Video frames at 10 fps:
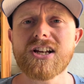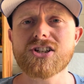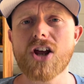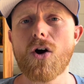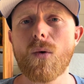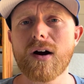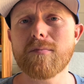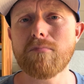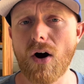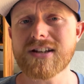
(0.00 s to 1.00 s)
So
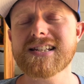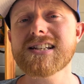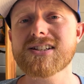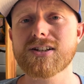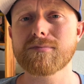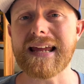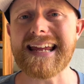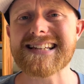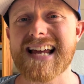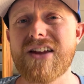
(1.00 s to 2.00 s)
my system
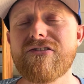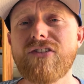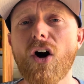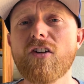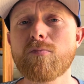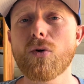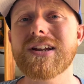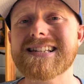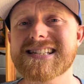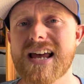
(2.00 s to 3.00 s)
is a
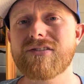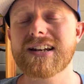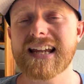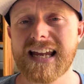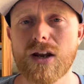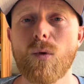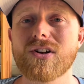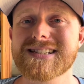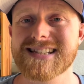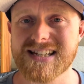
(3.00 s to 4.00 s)
5.7
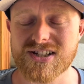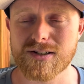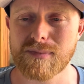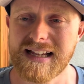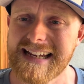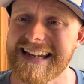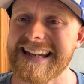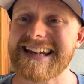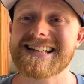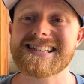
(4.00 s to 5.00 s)
kilowatt system.
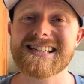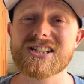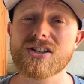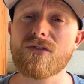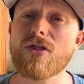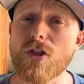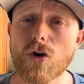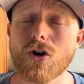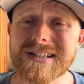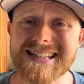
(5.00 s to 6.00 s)
It consists of
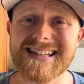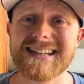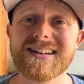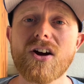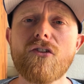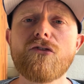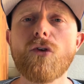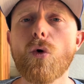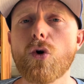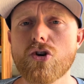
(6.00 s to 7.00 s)
13
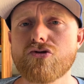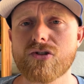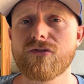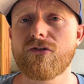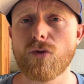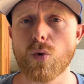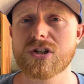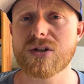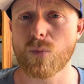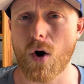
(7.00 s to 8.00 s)

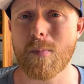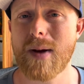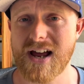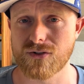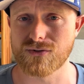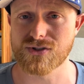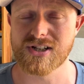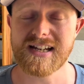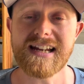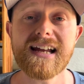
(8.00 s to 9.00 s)
440 watt panels.
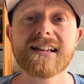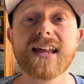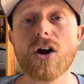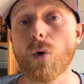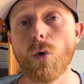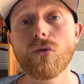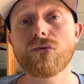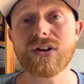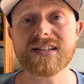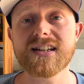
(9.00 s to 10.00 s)
They're all
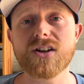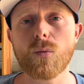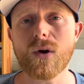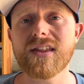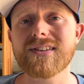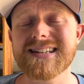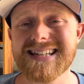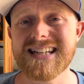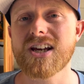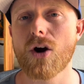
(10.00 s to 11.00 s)
fitted with
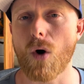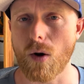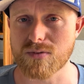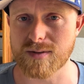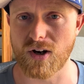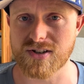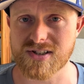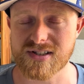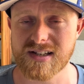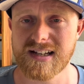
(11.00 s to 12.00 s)
Tigo
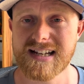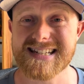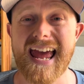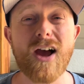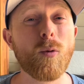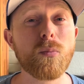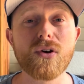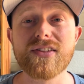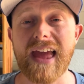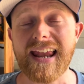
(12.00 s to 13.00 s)
optimizers to help
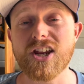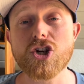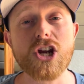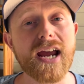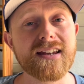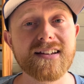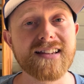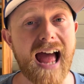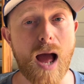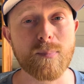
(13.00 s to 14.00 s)
with any shading
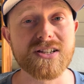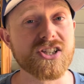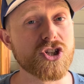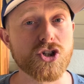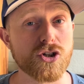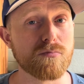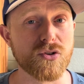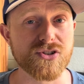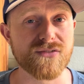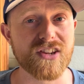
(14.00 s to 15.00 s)
that happens in certain
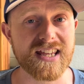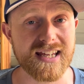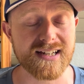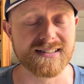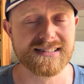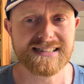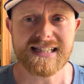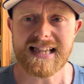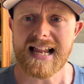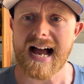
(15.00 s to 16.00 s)
months of the year.
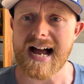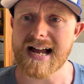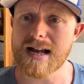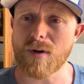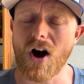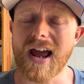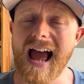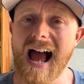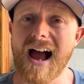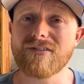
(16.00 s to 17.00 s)
I
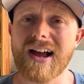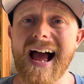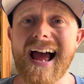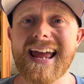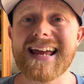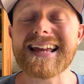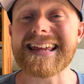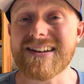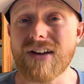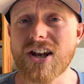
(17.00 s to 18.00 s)
have a
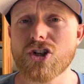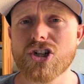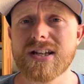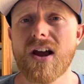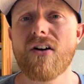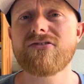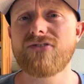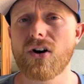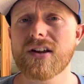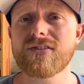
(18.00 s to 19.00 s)
GivEnergy
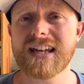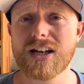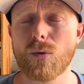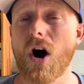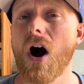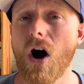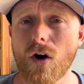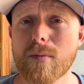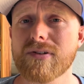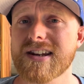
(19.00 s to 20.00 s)
5 kilowatt
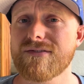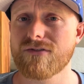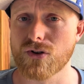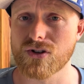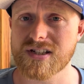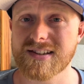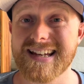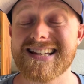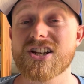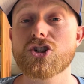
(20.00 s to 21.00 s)
hybrid inverter
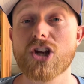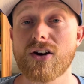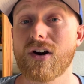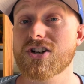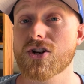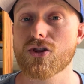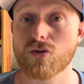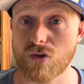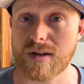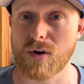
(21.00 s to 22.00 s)
that is a generation
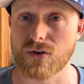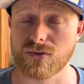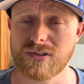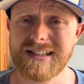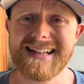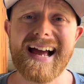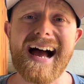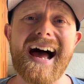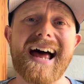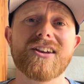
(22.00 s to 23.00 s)
3 model.
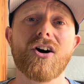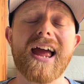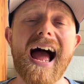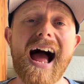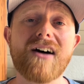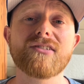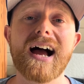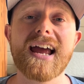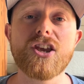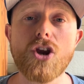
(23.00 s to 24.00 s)
And I have
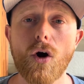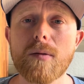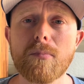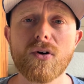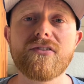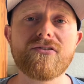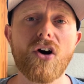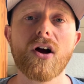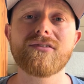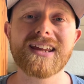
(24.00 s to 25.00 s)
a
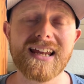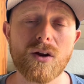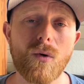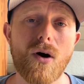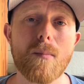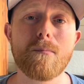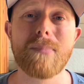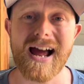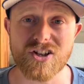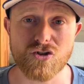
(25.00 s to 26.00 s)
9.5 kilowatt
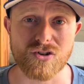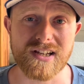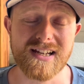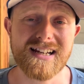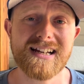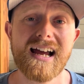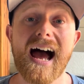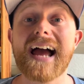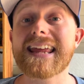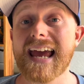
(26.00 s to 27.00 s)
battery.
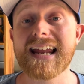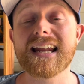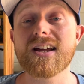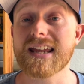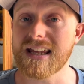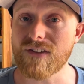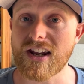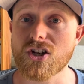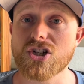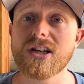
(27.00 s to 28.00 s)
Again,
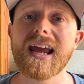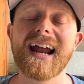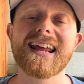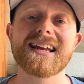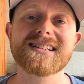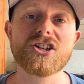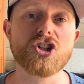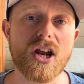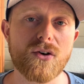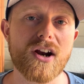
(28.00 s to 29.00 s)
GivEnergy, and it is a
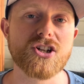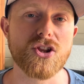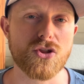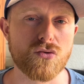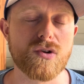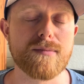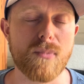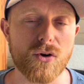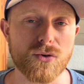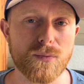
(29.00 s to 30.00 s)
generation 3
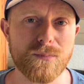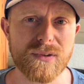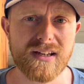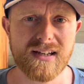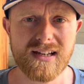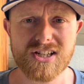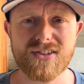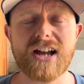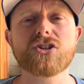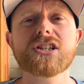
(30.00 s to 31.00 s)
model. So
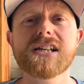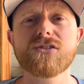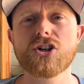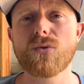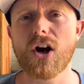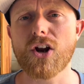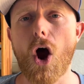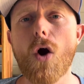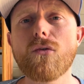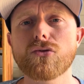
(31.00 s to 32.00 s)
that just gives you an
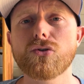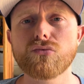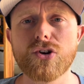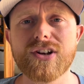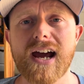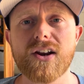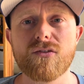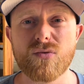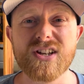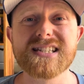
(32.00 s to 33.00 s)
overall rundown
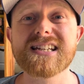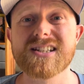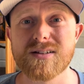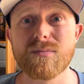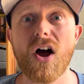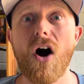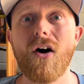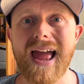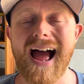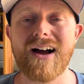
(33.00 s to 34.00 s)
of the system that
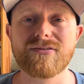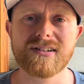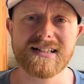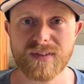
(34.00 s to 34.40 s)
I have.